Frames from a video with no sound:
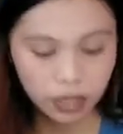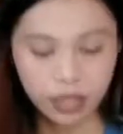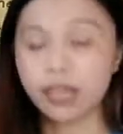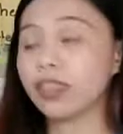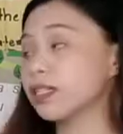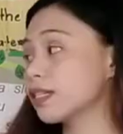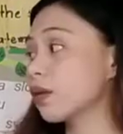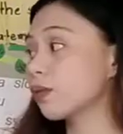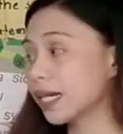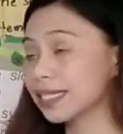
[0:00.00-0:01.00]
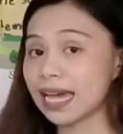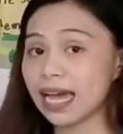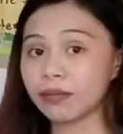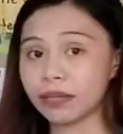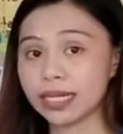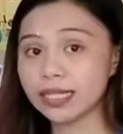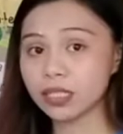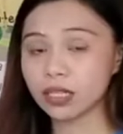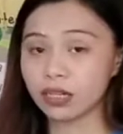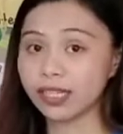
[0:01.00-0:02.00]
Okay, this is our
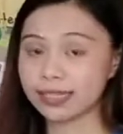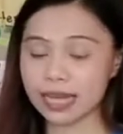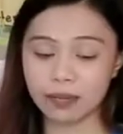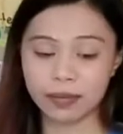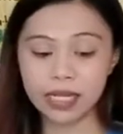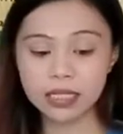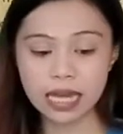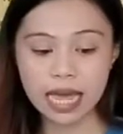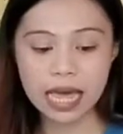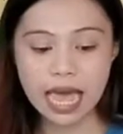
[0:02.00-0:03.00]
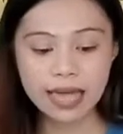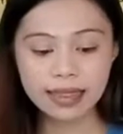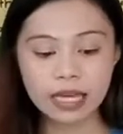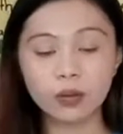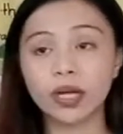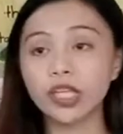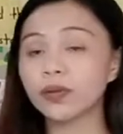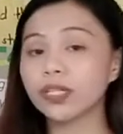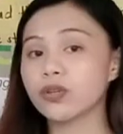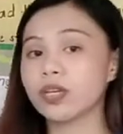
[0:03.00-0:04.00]
assignment, your assignment. And then what
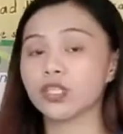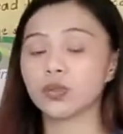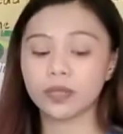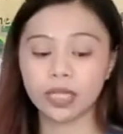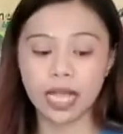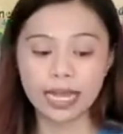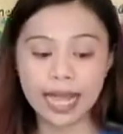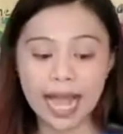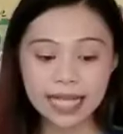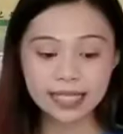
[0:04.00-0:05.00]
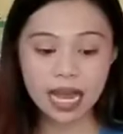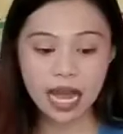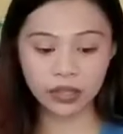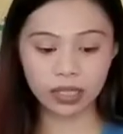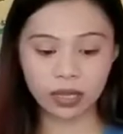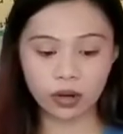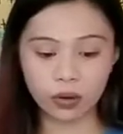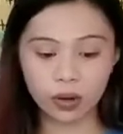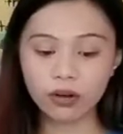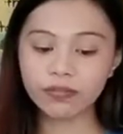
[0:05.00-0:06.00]
you will do is you will cut out a
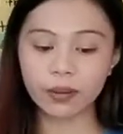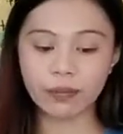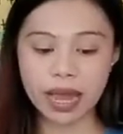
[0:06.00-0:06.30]
logo for